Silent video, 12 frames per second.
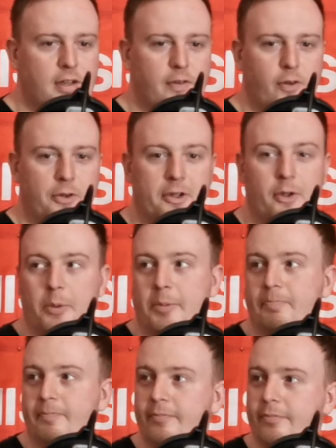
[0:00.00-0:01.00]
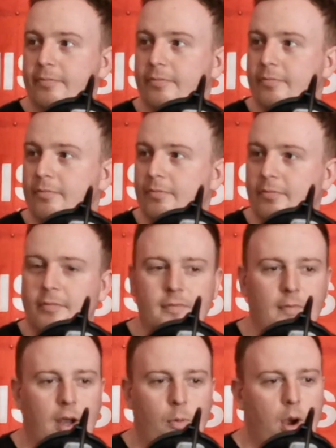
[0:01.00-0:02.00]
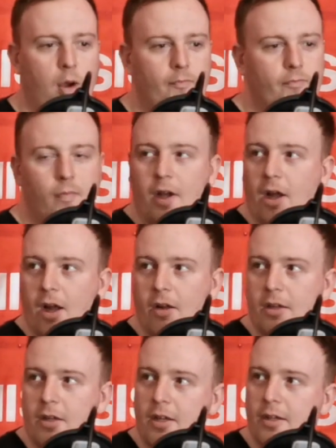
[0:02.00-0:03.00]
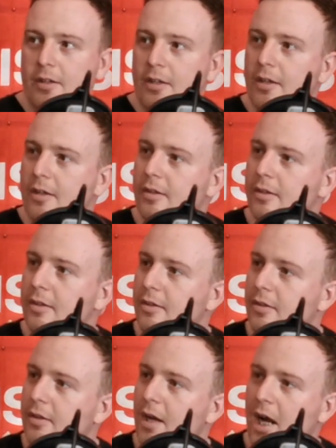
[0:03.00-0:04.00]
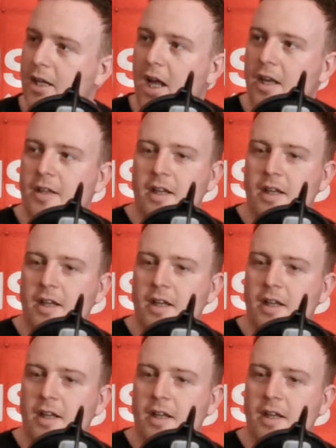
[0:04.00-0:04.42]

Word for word: than a 4-0 win. And, and you know what, mate? Said the same thing myself. So and, and